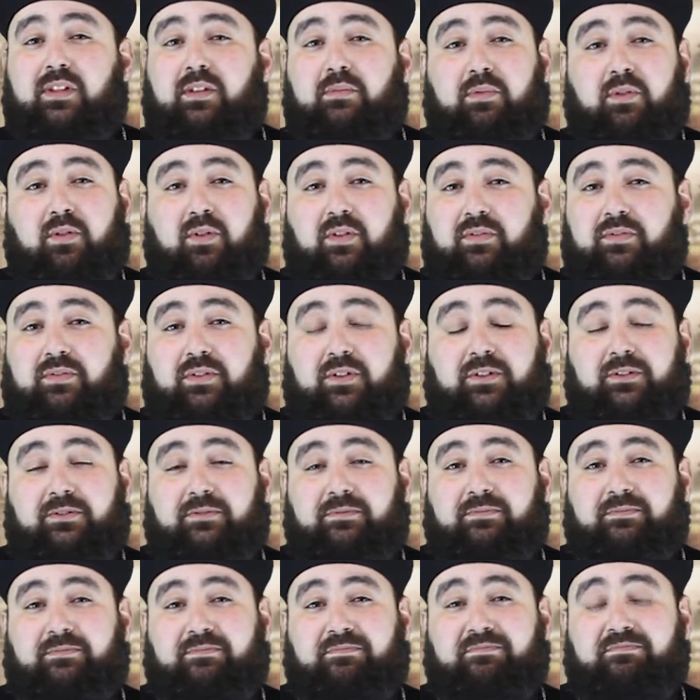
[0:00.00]
beautiful.
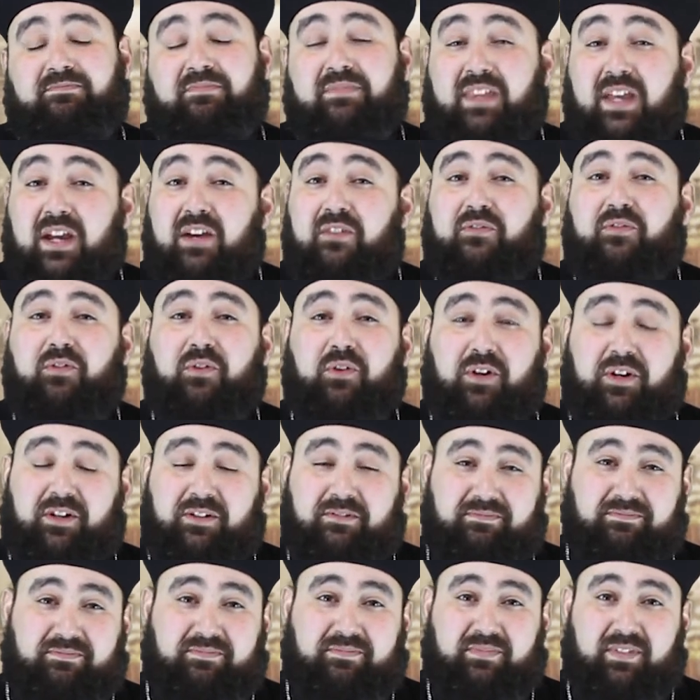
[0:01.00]
Therefore,
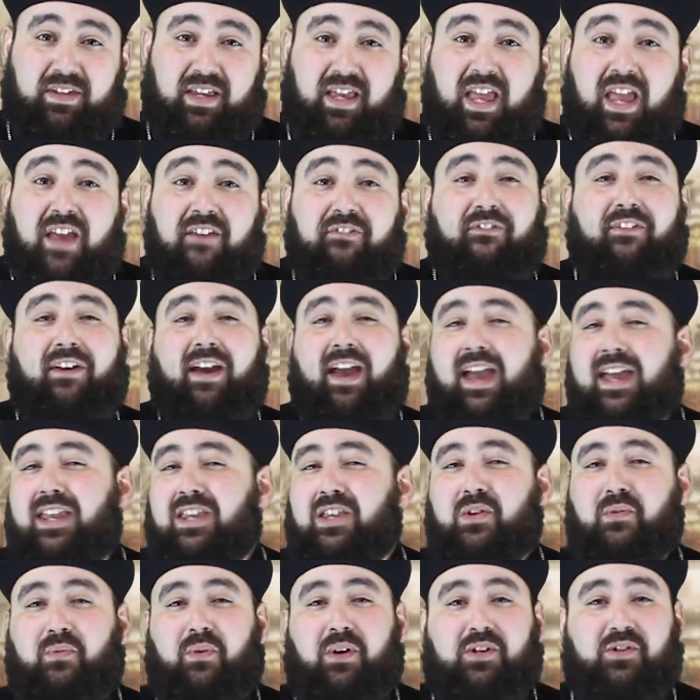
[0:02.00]
if
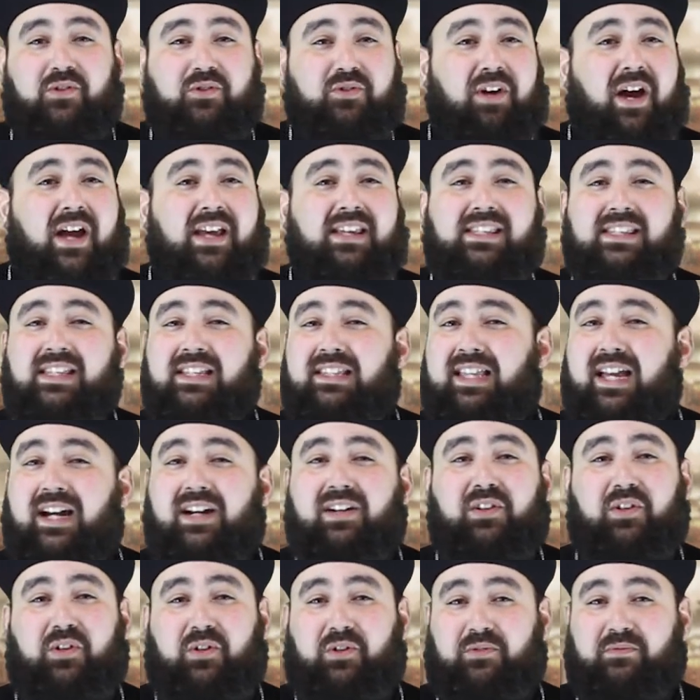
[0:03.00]
anyone tries to
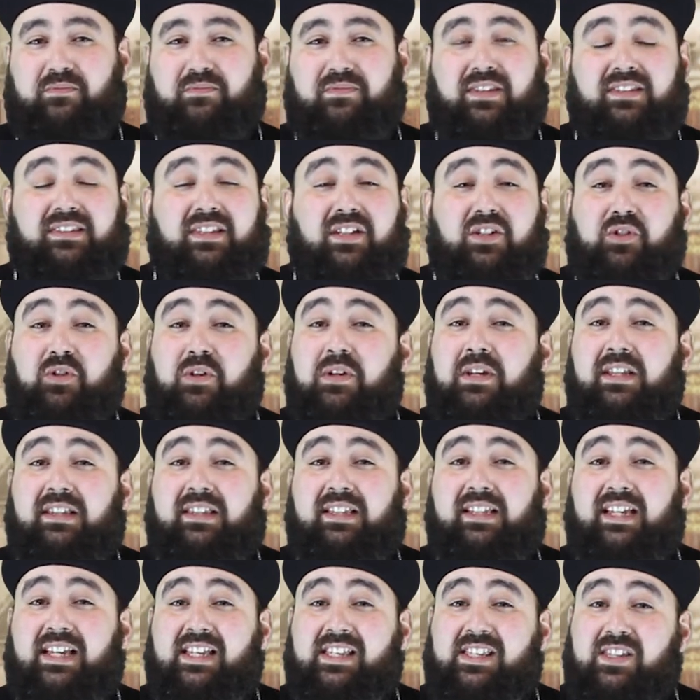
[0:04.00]
tell you that the
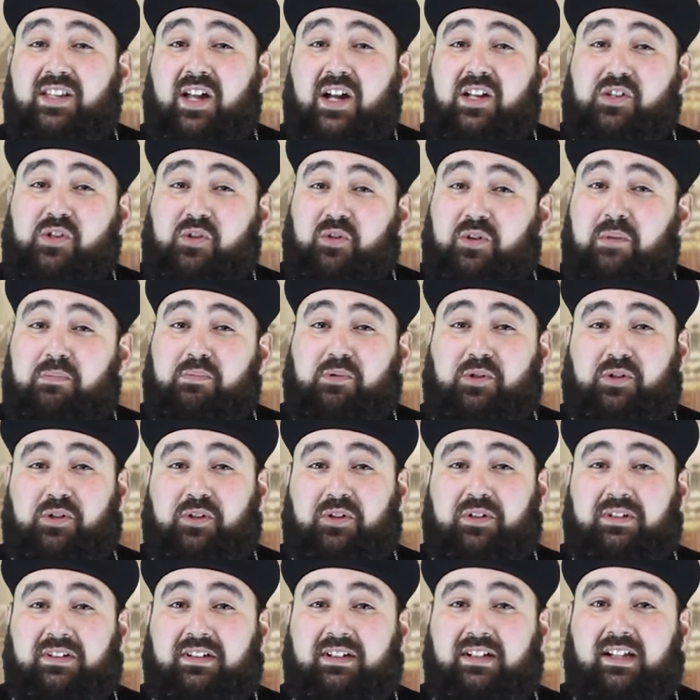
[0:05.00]
Trinity is not
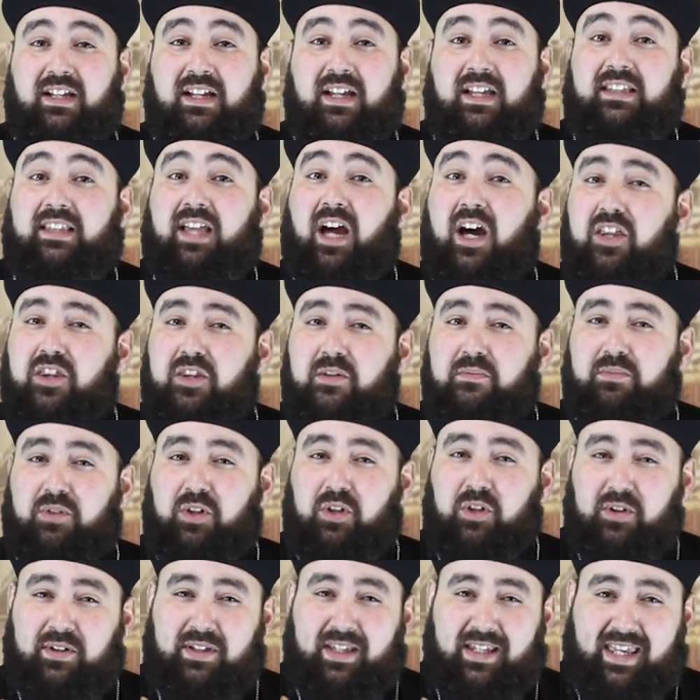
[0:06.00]
scriptural, tell them to
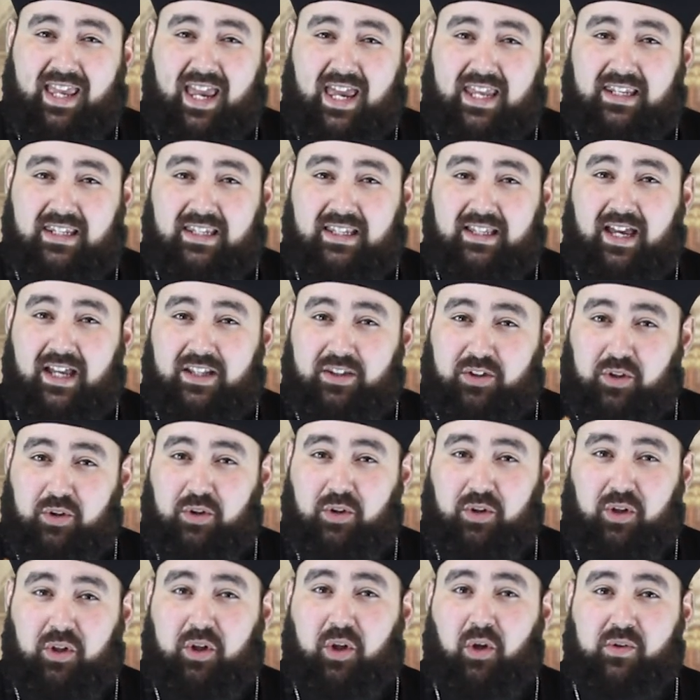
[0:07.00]
look again and to
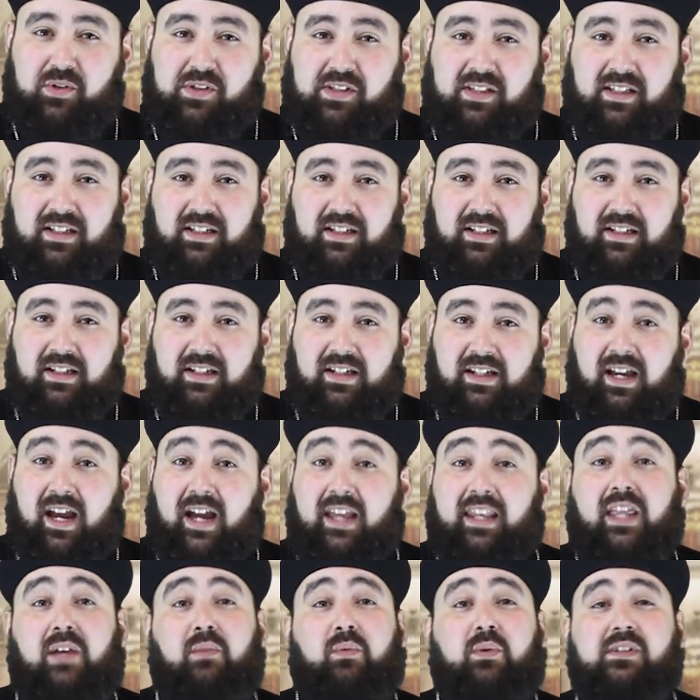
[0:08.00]
look closely,
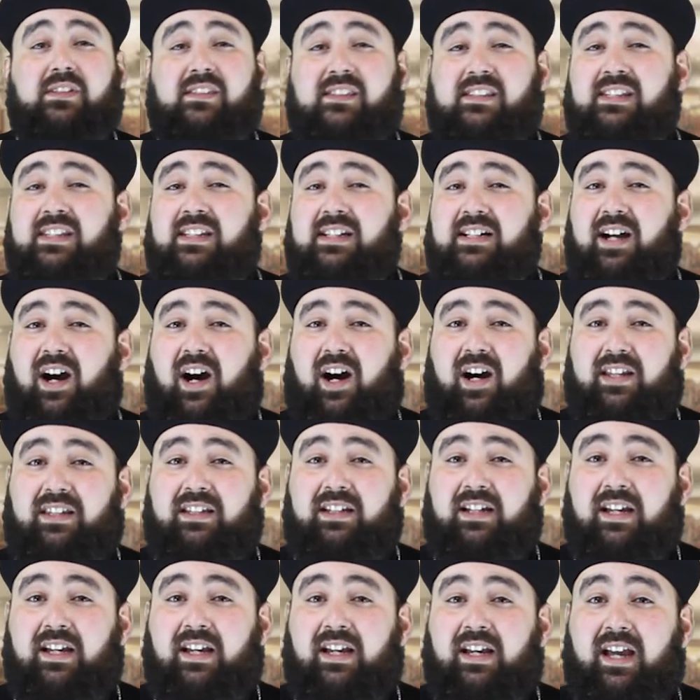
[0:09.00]
and they will see God
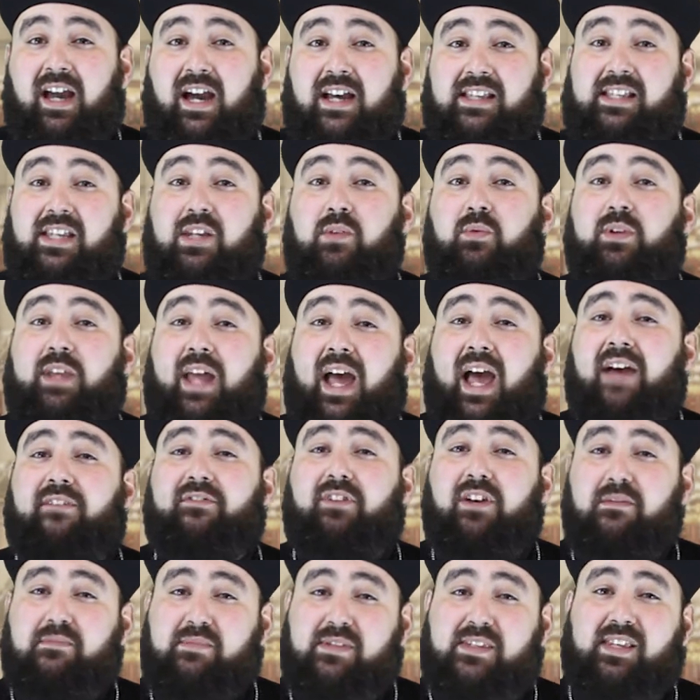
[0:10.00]
as He would have
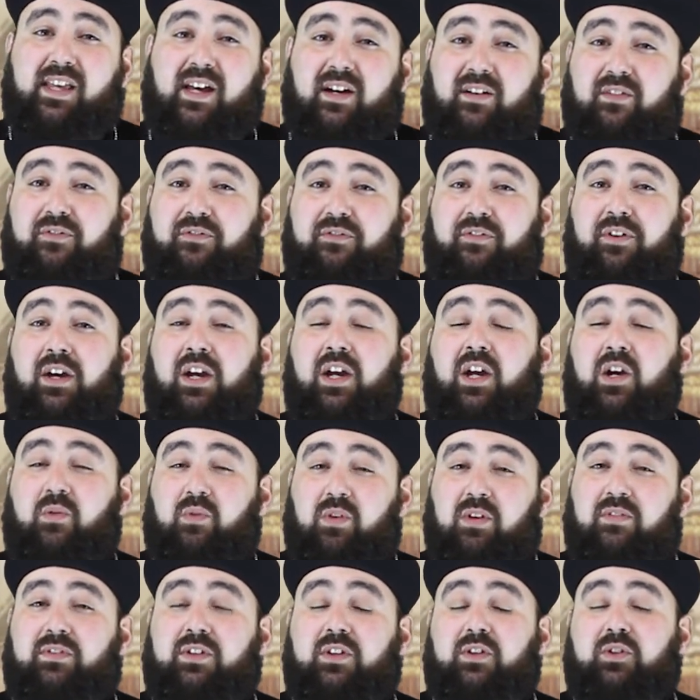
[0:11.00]
Himself
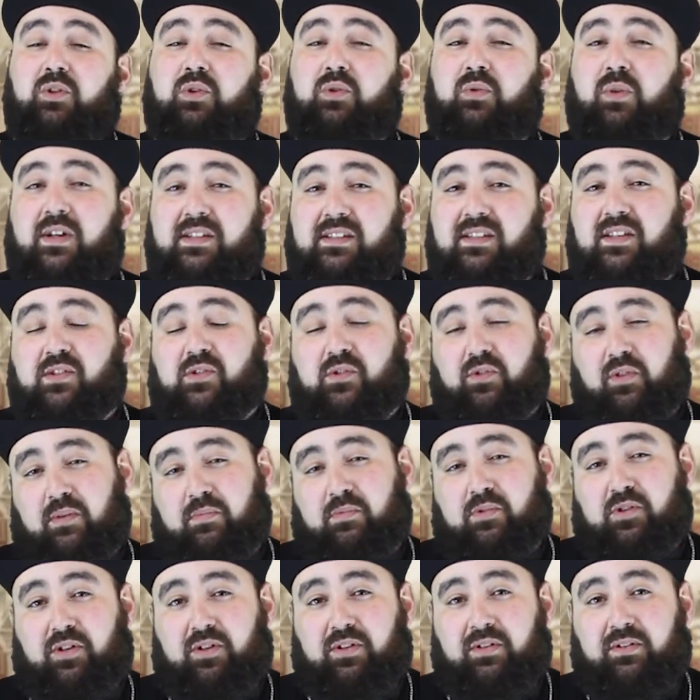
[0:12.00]
revealed to us in
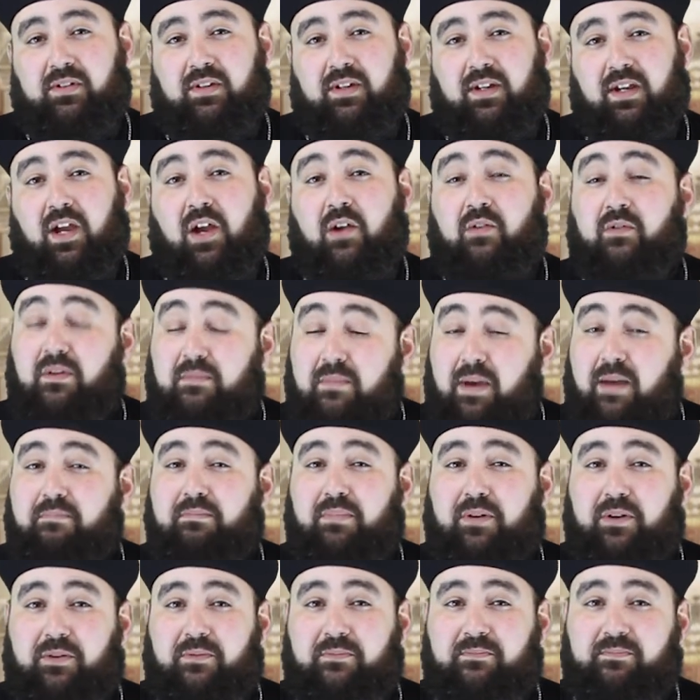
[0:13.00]
Scripture.
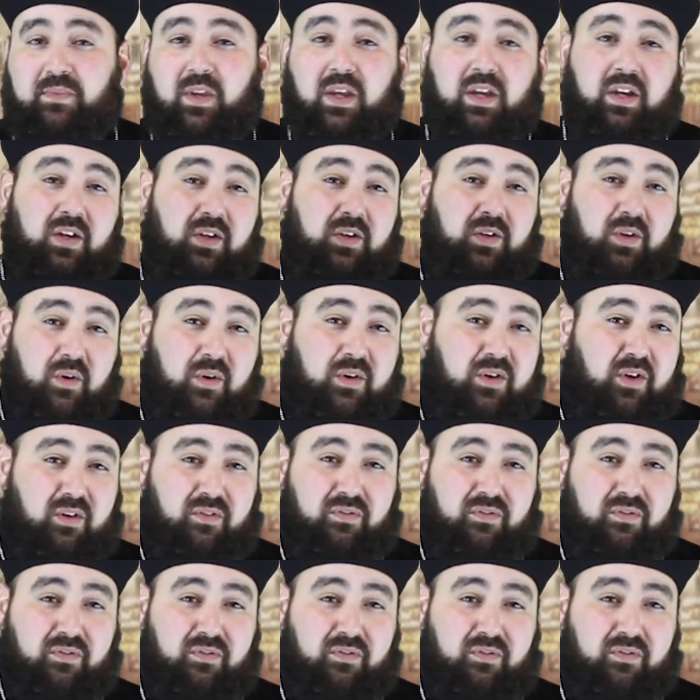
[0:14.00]
Remember, know your